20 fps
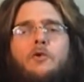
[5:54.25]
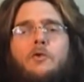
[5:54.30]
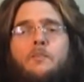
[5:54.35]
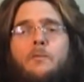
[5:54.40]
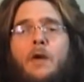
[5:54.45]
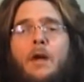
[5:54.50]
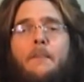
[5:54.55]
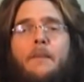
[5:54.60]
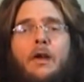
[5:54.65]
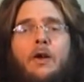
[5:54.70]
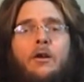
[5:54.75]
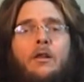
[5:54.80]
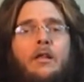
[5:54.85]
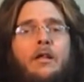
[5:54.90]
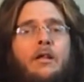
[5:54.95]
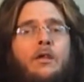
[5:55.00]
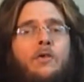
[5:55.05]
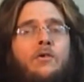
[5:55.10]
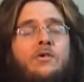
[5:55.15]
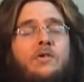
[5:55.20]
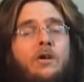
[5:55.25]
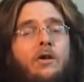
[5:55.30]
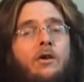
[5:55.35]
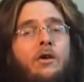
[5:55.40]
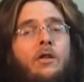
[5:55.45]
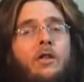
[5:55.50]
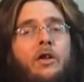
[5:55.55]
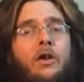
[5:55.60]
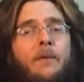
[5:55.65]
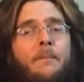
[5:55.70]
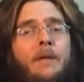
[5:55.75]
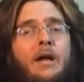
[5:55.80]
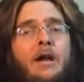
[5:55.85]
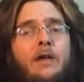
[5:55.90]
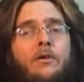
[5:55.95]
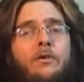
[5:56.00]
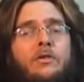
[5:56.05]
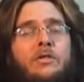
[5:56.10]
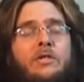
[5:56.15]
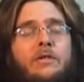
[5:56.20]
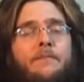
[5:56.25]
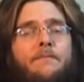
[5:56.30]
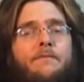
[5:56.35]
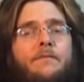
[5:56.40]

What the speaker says: primarily used on earlier models,